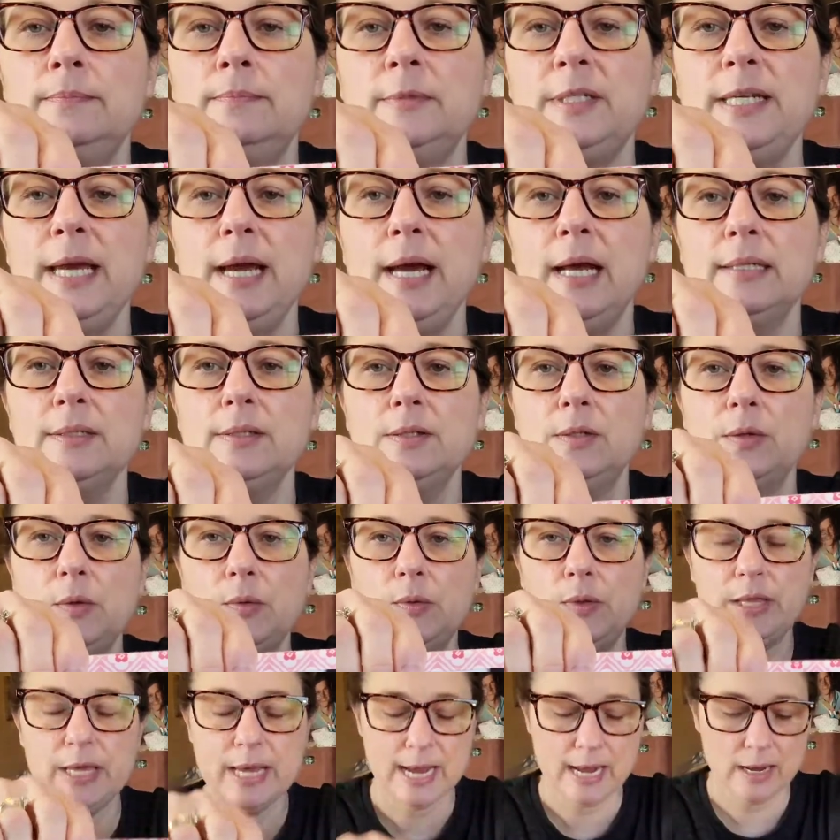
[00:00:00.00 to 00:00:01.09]
yeah, so
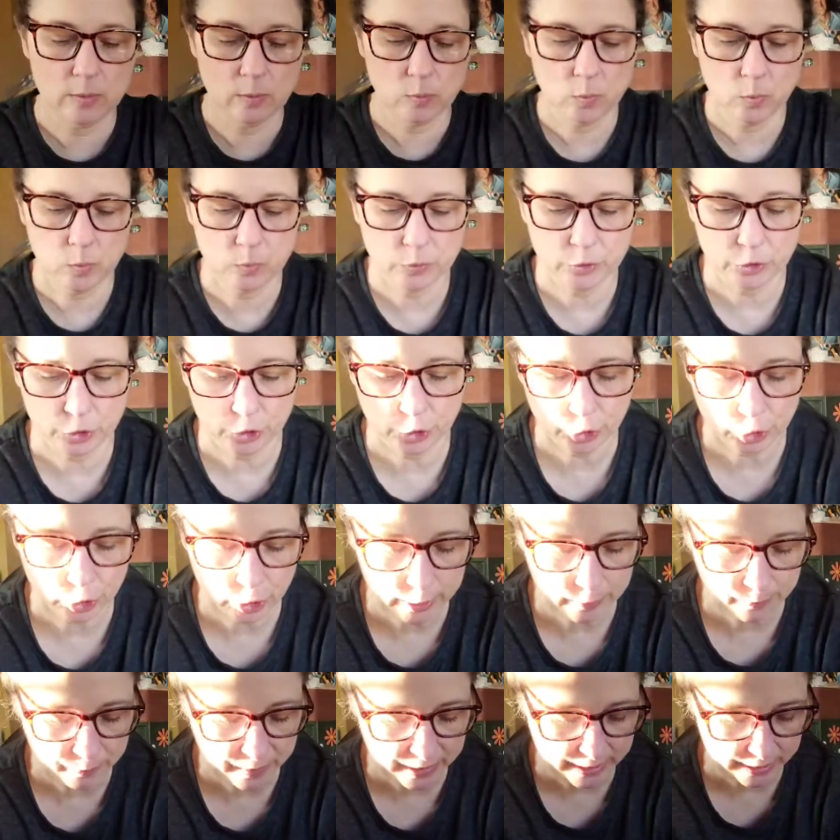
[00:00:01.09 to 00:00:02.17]
that
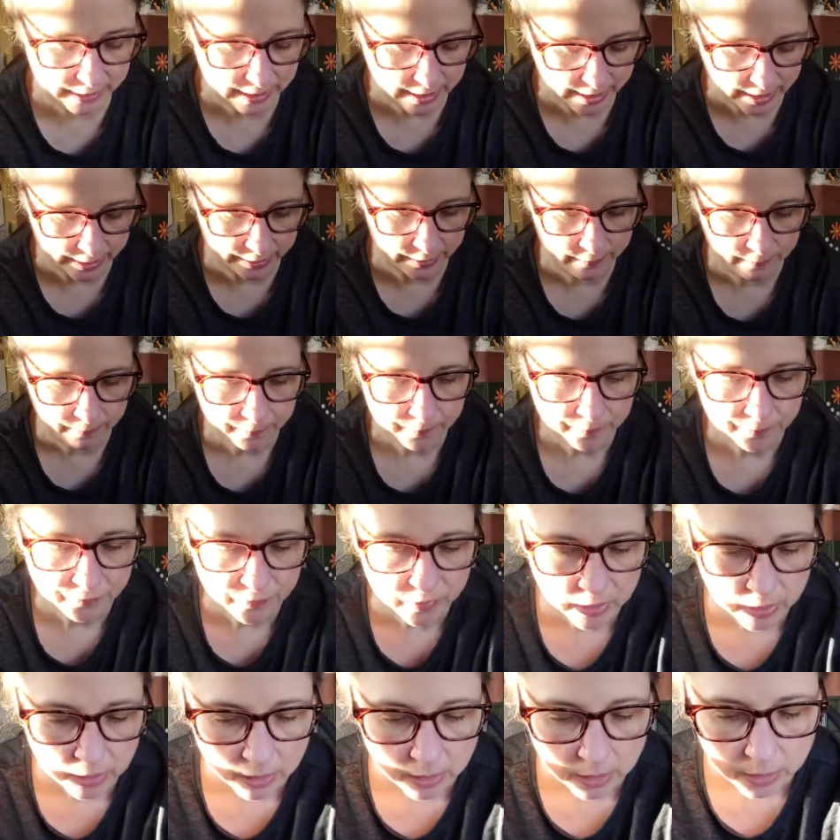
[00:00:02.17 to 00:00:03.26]
should be done
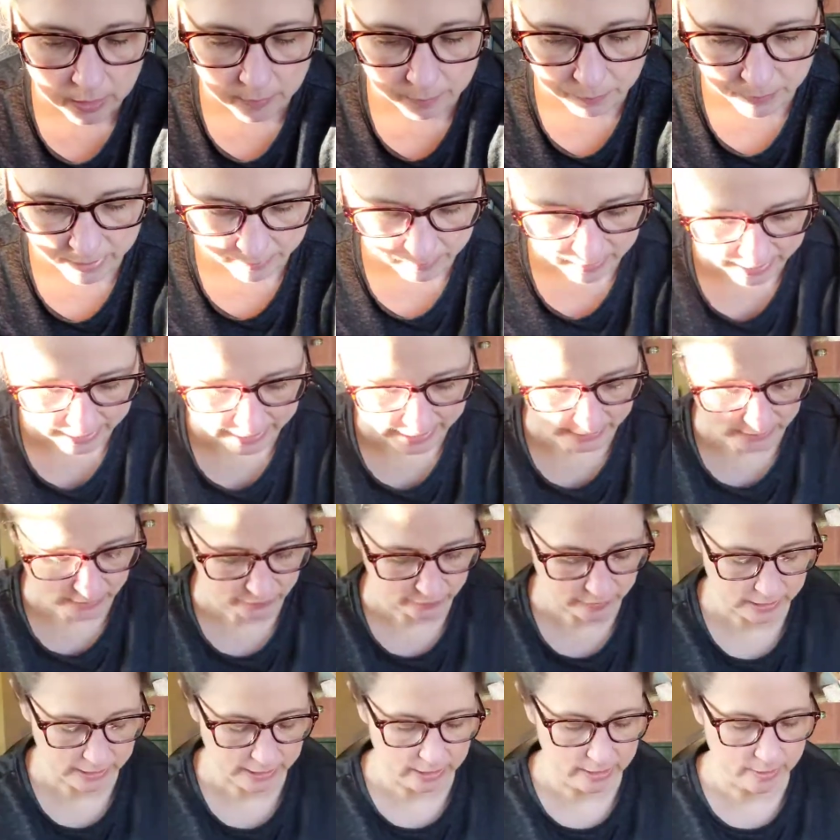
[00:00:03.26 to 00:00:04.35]
by my next
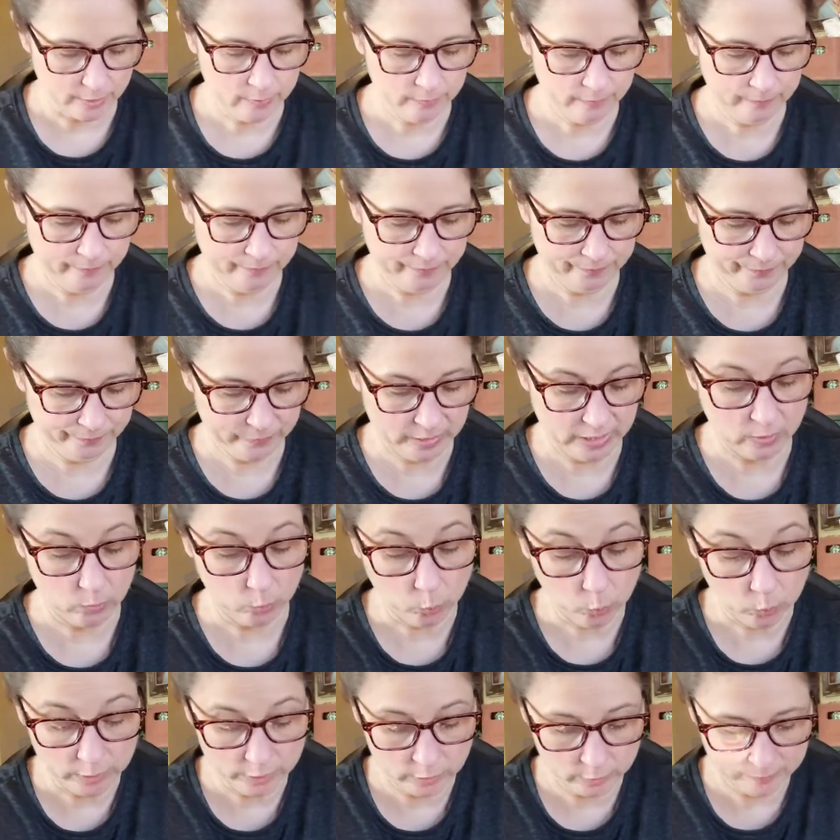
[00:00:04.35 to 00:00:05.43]
video. It
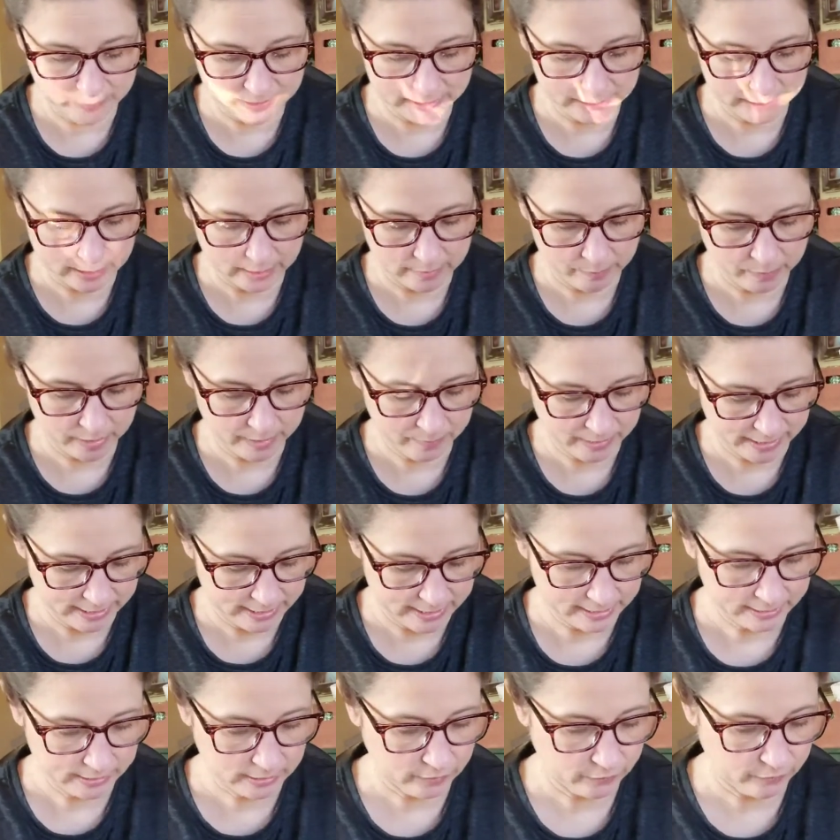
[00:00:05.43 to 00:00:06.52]
will be done by my
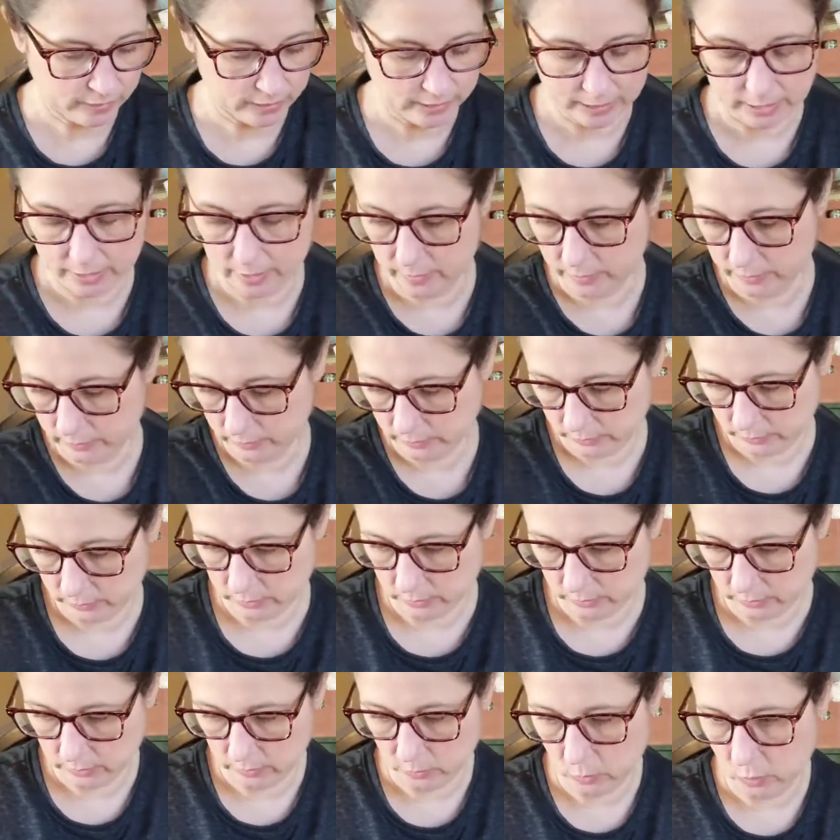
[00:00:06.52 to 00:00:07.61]
next video.
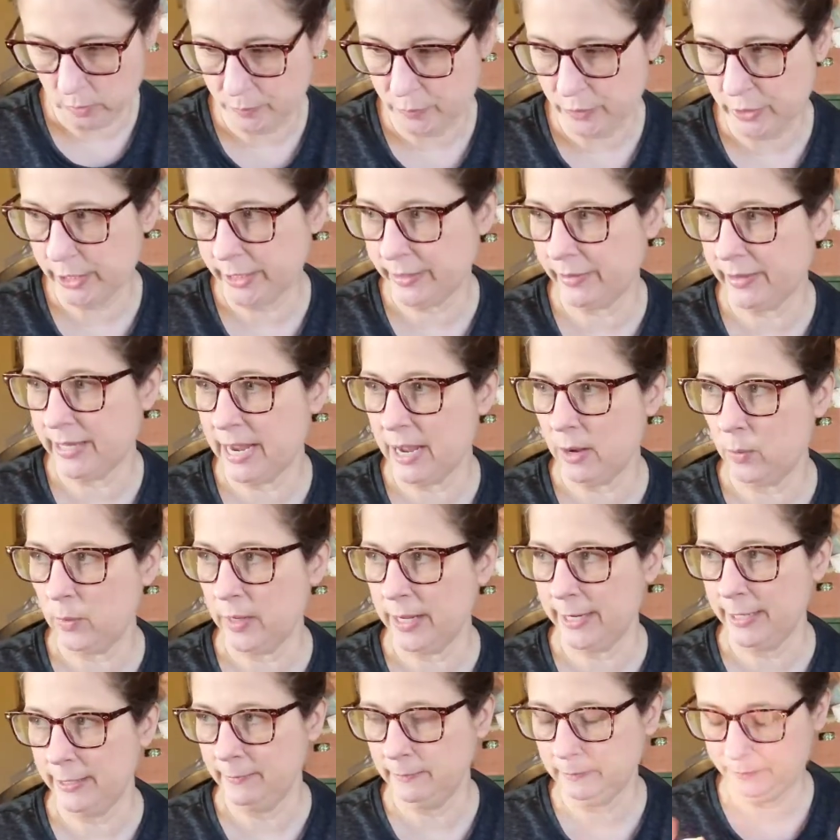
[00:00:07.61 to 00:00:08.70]
We'll put it that way.